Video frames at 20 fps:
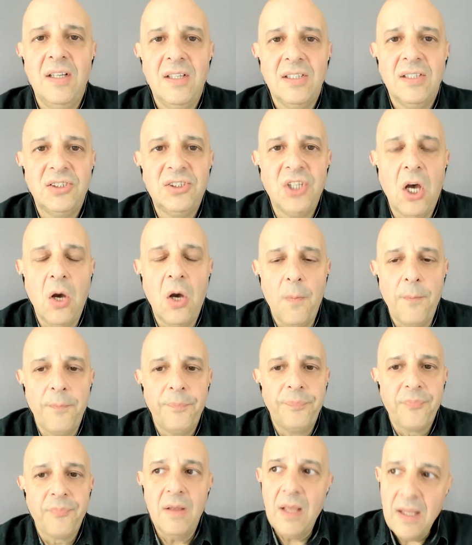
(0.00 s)
So
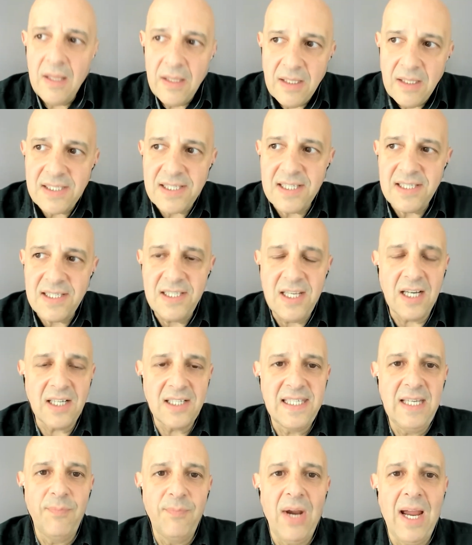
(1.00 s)
this is Doug
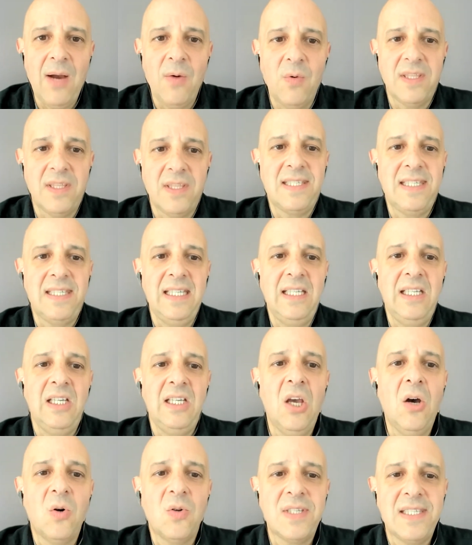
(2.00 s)
C. Brown with the
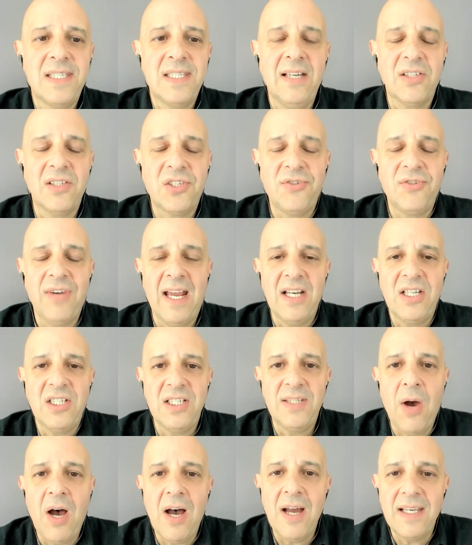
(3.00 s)
CEO Sales
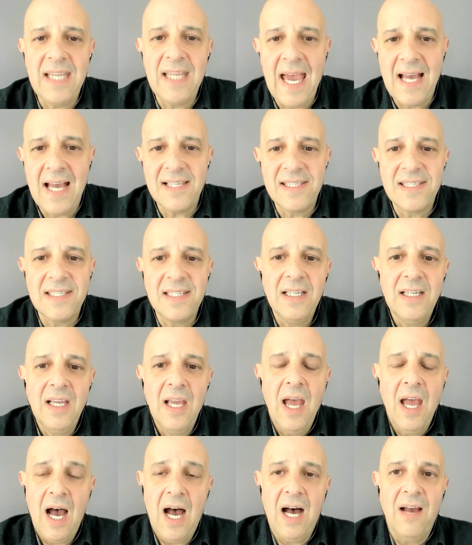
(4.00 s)
Strategies Podcast.
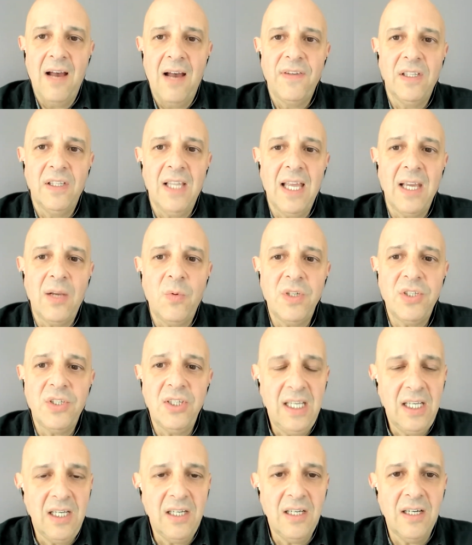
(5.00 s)
If you like what you
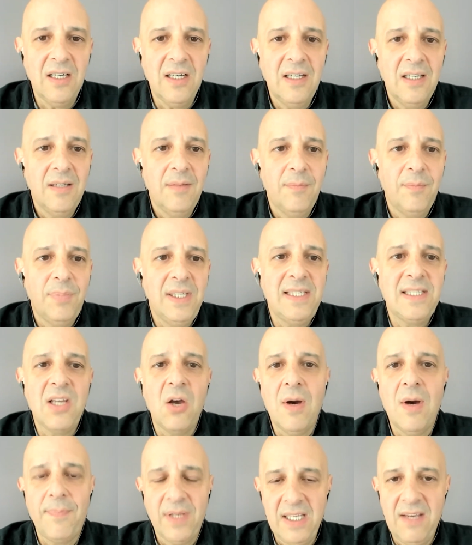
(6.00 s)
hear, please
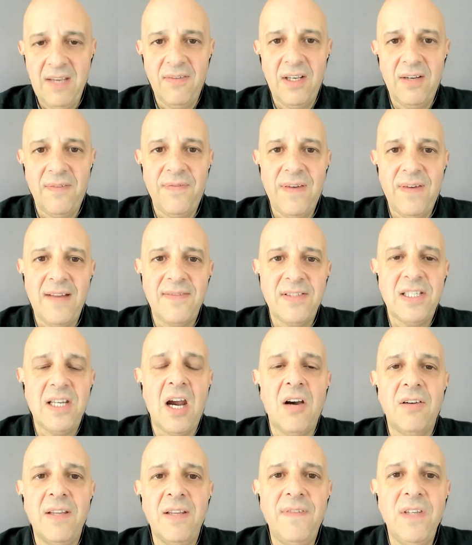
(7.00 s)
go up and give it a
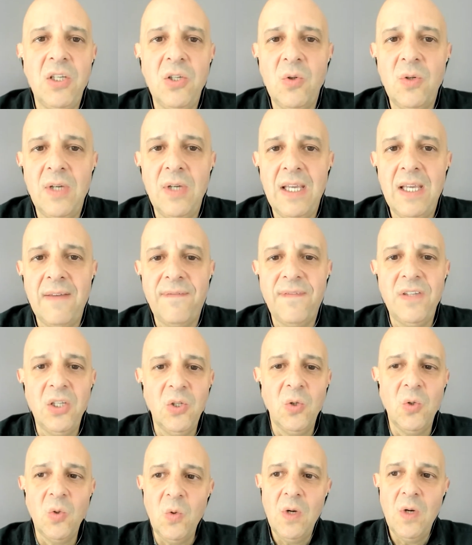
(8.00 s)
5-star review. If
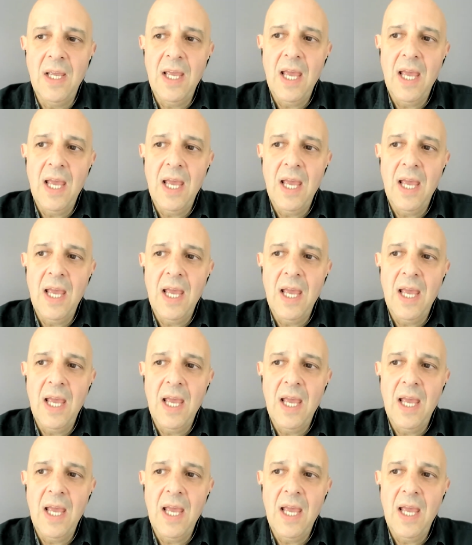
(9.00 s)
you